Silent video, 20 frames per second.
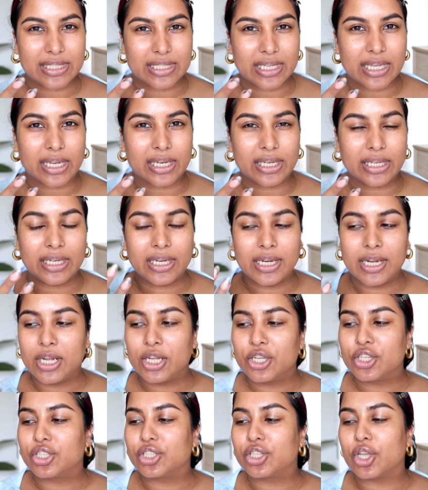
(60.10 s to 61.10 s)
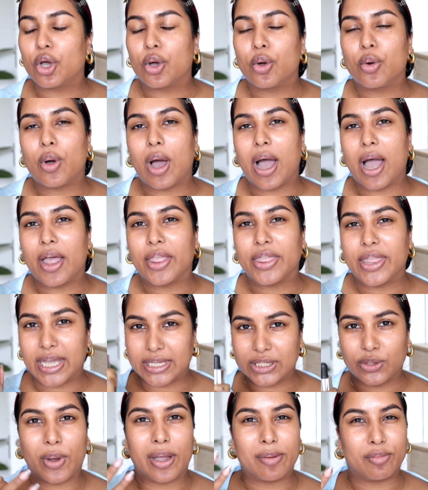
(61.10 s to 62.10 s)
skin, so
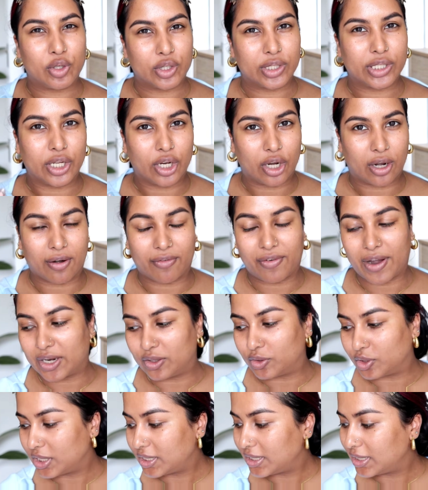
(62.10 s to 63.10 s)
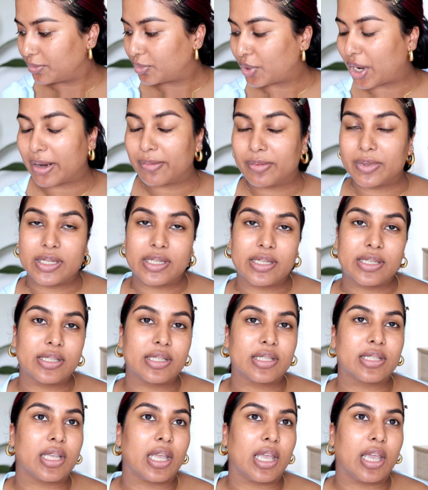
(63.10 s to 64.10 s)
that's why I'm using a lot of hydrating
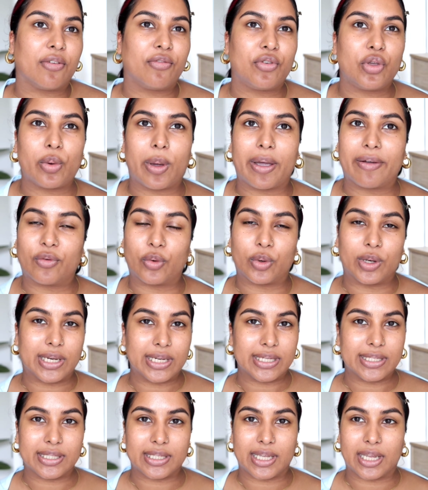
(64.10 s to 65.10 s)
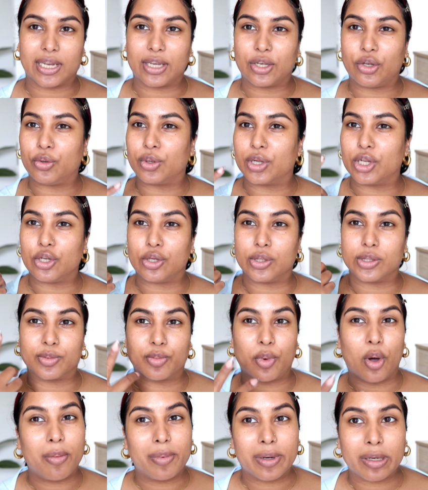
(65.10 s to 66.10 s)
primers. If you have oily skin, you can use
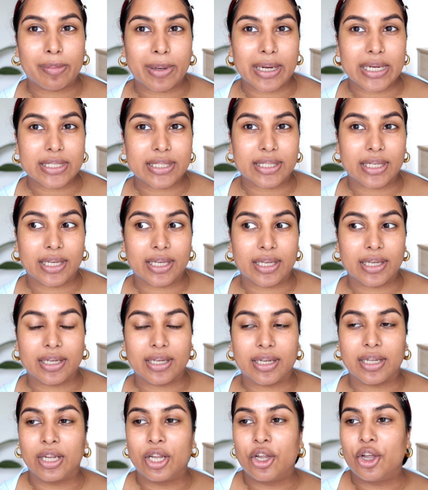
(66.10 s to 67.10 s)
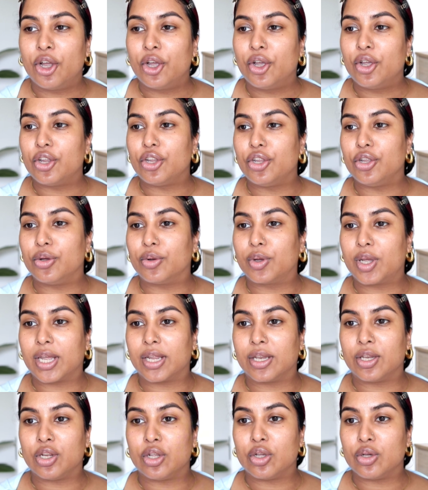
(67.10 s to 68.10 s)
pore minimizing. You
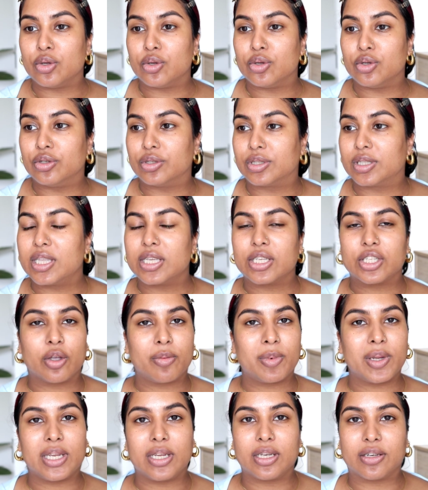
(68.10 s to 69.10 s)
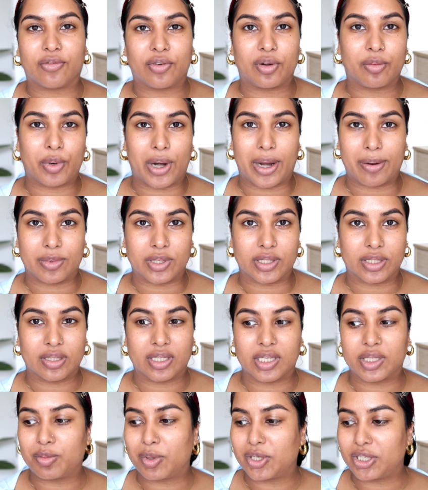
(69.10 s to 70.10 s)
can use, there's so many different
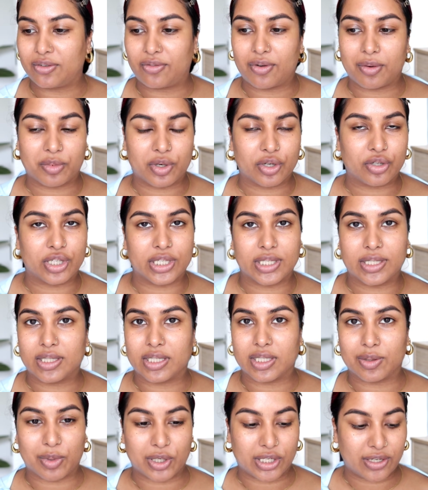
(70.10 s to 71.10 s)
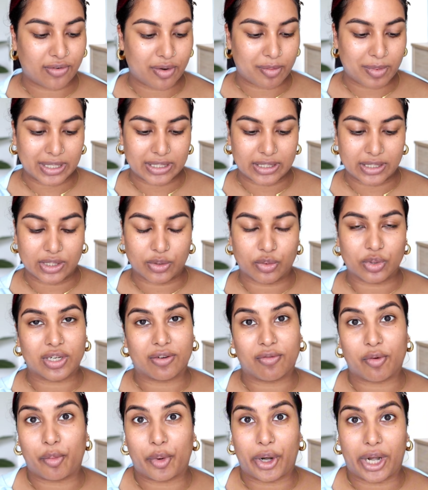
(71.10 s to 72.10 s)
primers, especially from Catrice, especially from Essence,
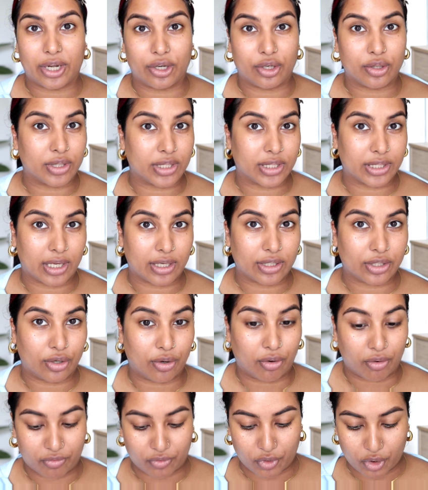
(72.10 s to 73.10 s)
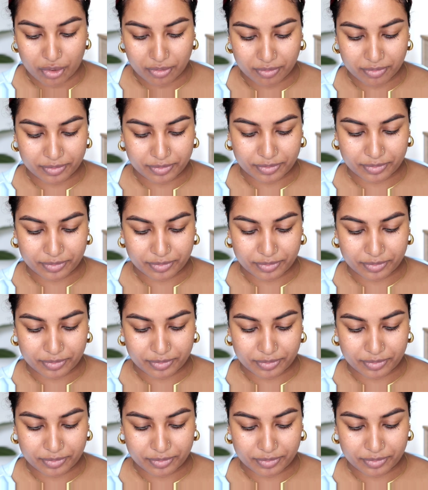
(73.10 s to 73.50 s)
whichever brand you decide to go for.